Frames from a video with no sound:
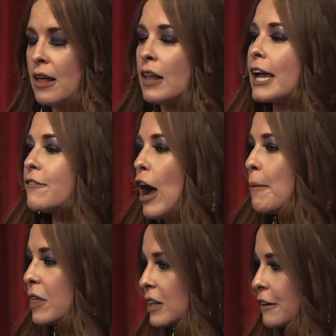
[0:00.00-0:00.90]
Like, if
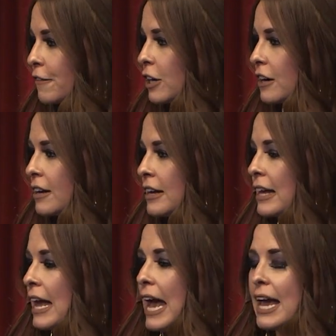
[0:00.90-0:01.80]
I'm the liver
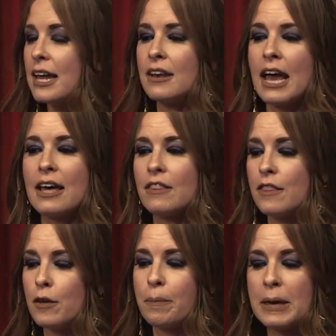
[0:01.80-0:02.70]

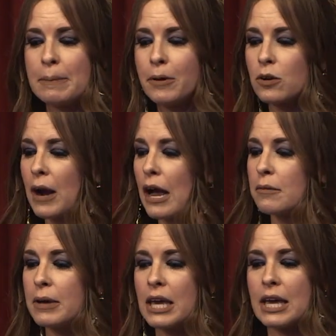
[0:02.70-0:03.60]
and the people
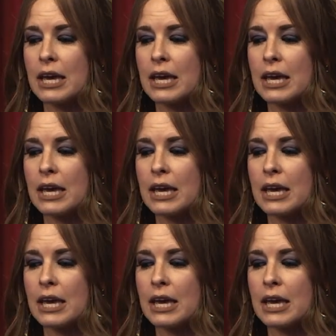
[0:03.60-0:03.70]
around me